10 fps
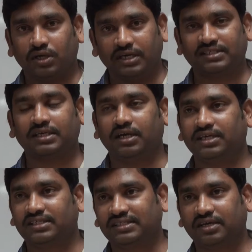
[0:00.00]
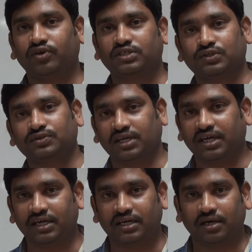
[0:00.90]
it is reverse to
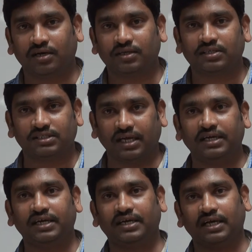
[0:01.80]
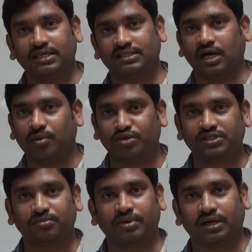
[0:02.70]
sine theta. Sine theta is
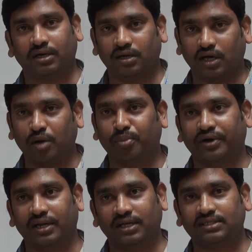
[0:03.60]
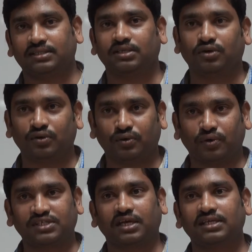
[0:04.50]
opposite by hypotenuse.
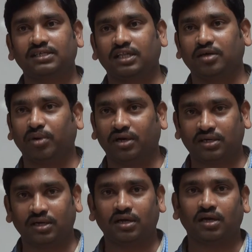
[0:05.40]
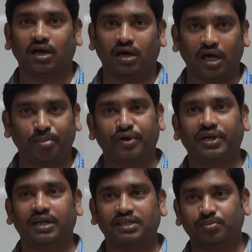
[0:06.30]
Cosec is nothing but
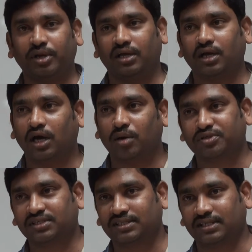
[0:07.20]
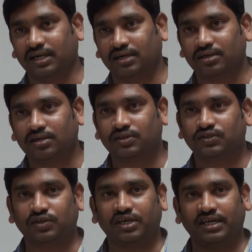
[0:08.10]
hypotenuse by opposite side.
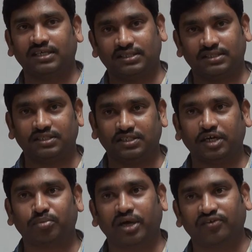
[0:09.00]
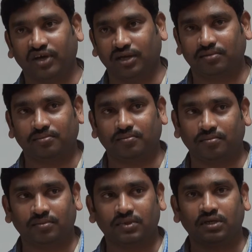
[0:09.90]
So that is z by y.
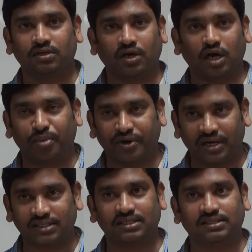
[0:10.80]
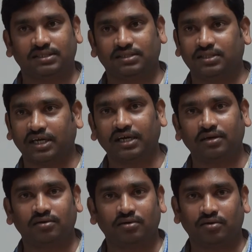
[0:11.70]
Hypotenuse is z,
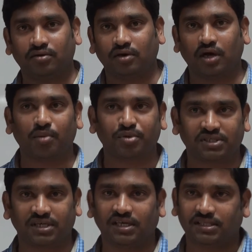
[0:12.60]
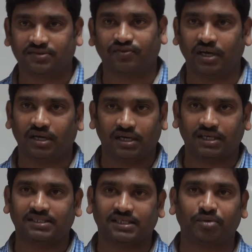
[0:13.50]
opposite is y. It
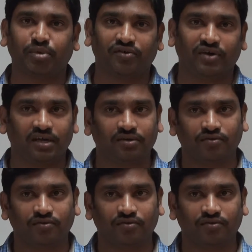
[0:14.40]
is z by y.